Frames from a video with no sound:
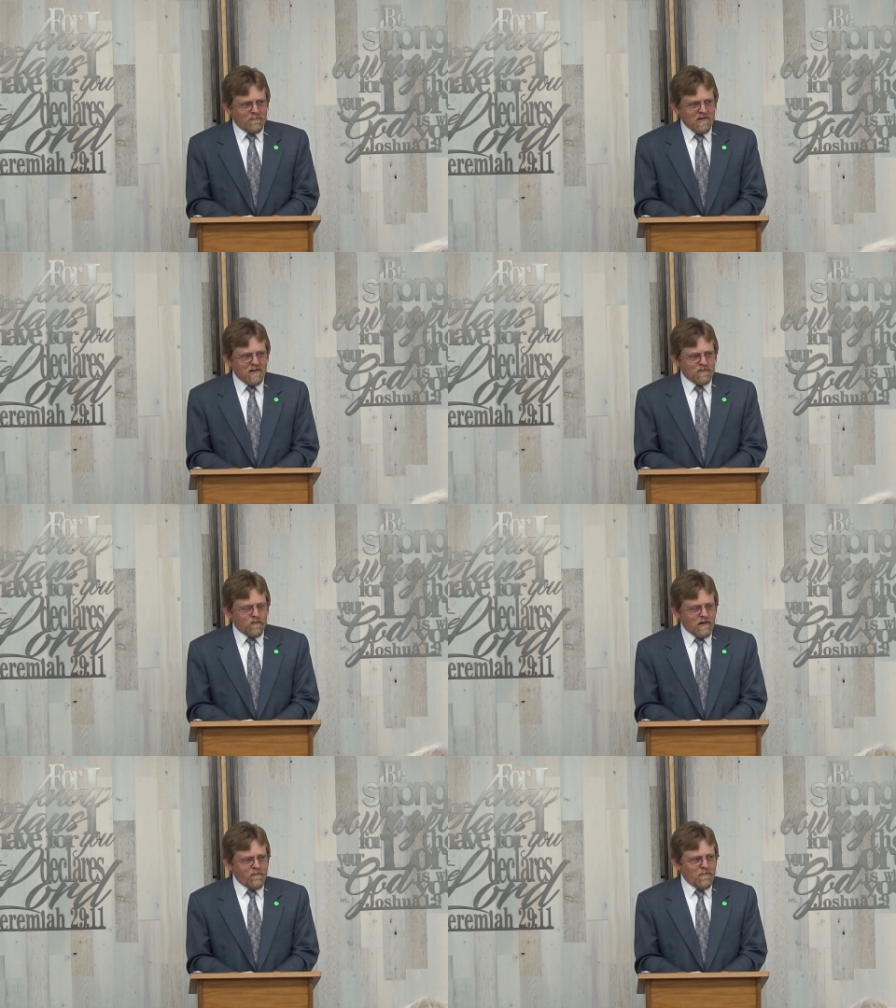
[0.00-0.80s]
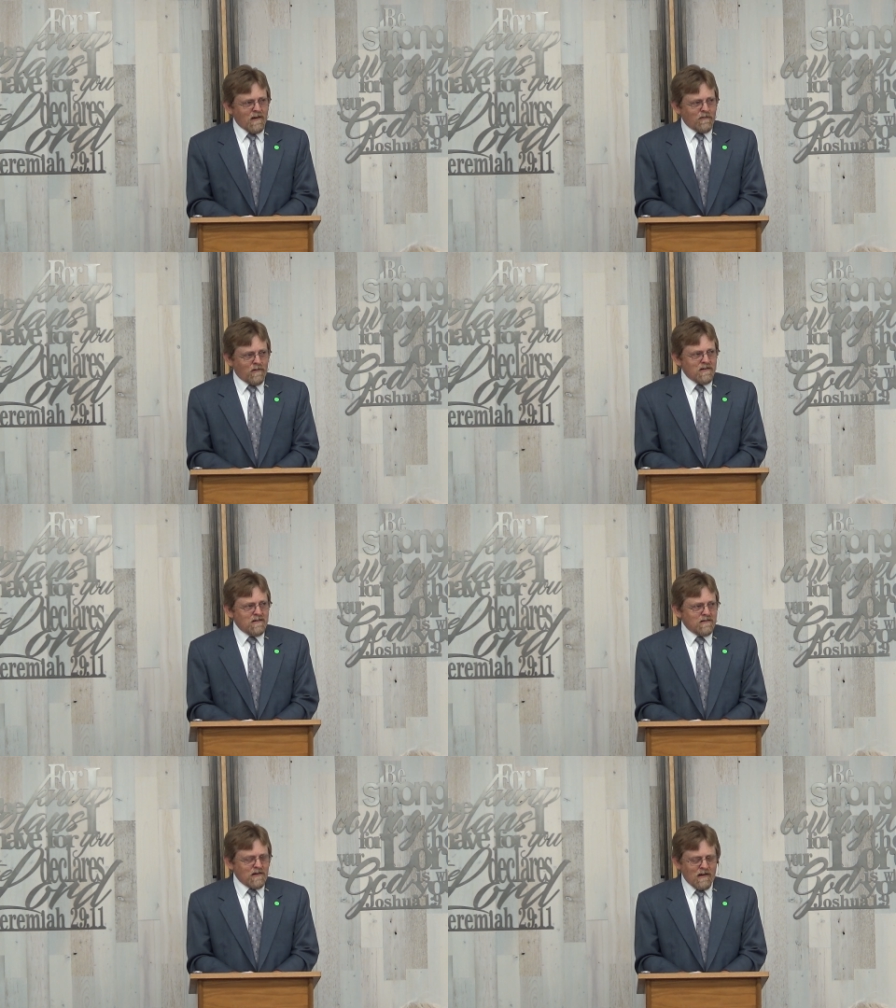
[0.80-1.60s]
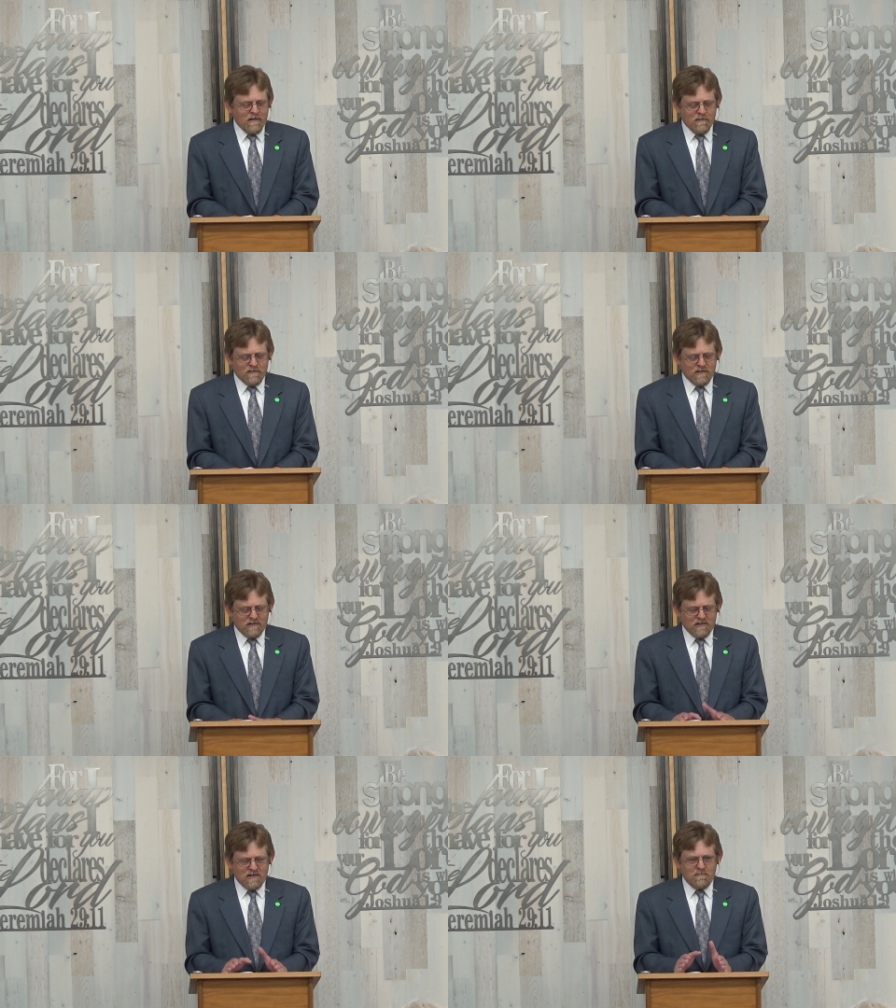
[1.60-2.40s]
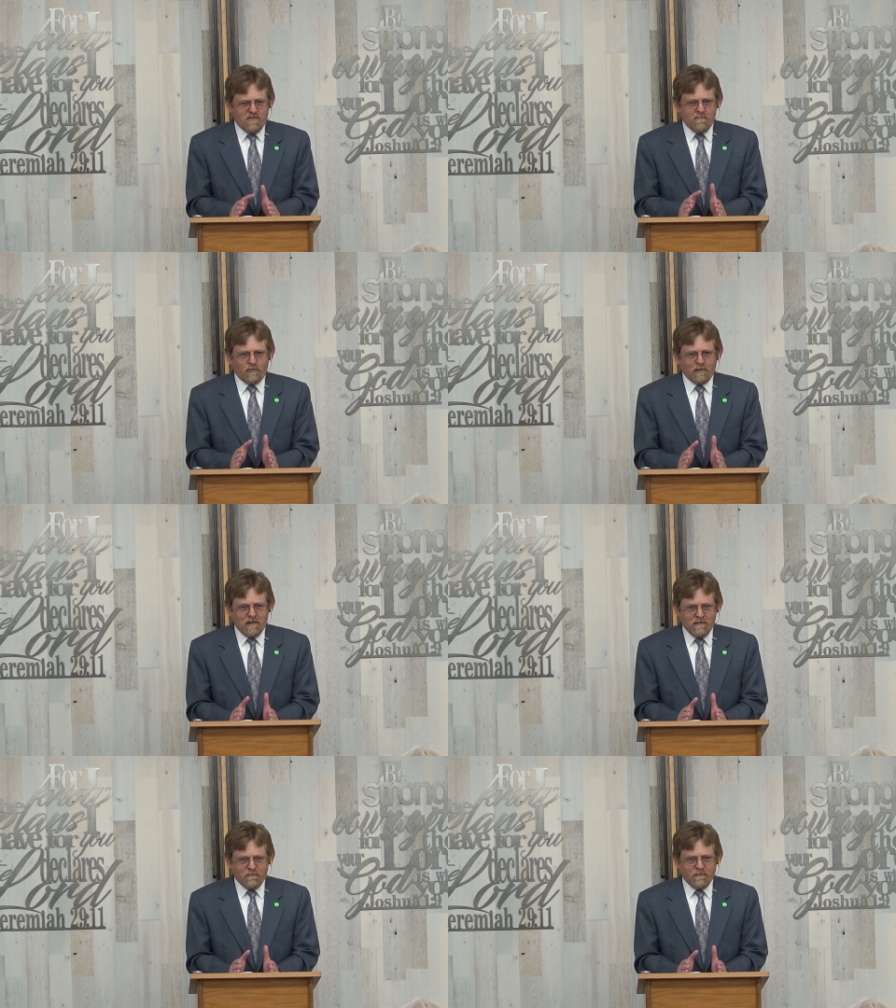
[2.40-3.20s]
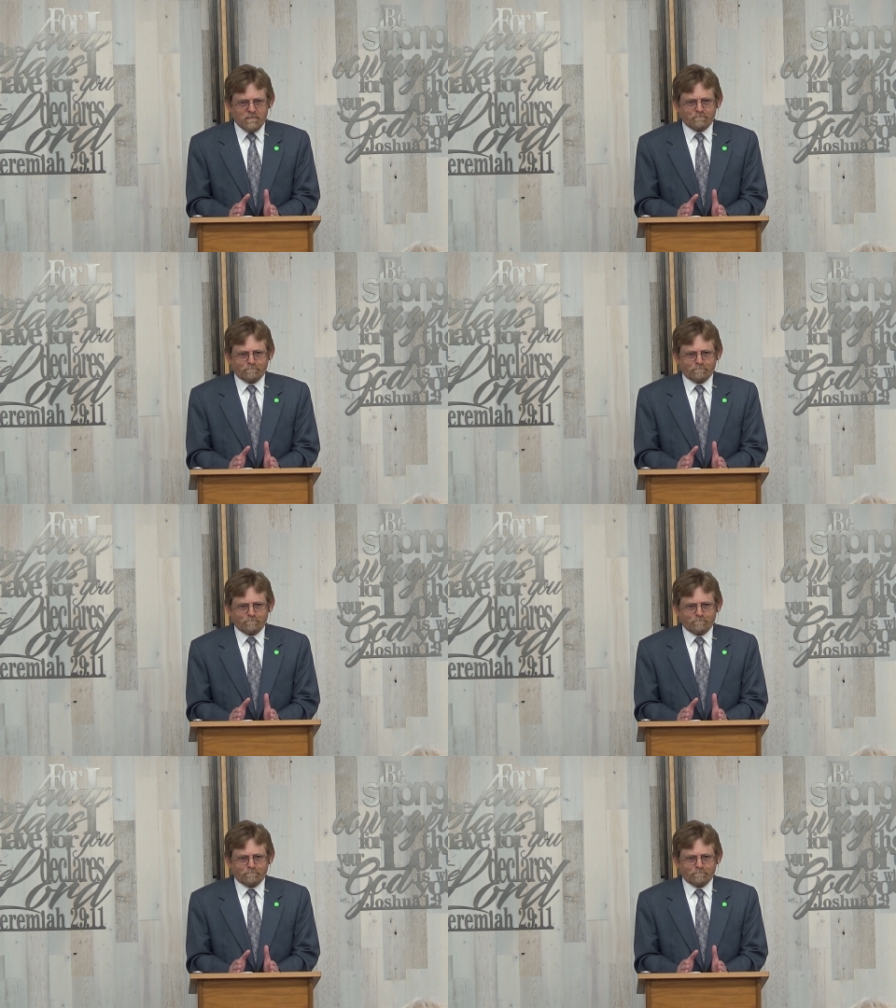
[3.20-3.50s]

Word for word: because one of my great desires is to see people live.